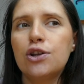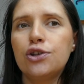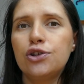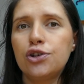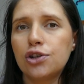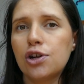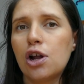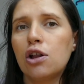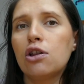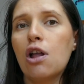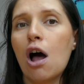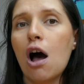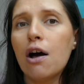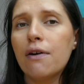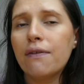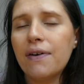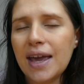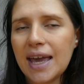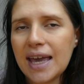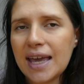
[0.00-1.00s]
done a lot
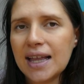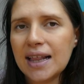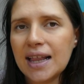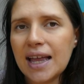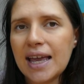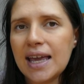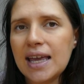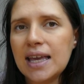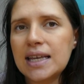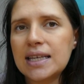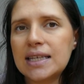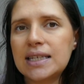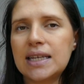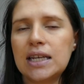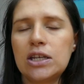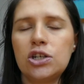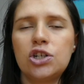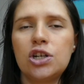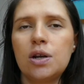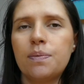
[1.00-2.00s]
of healing
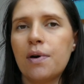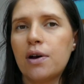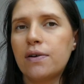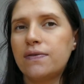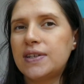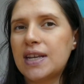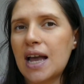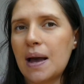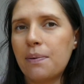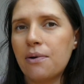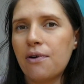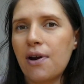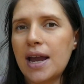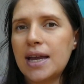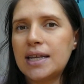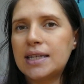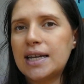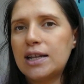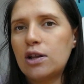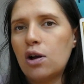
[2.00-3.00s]
since you both
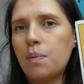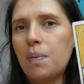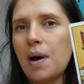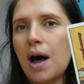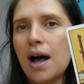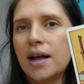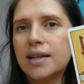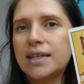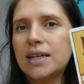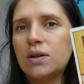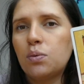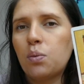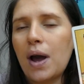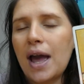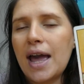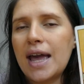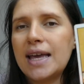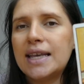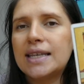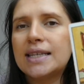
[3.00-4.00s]
separated or parted
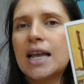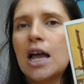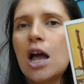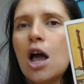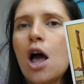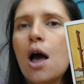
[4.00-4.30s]
ways,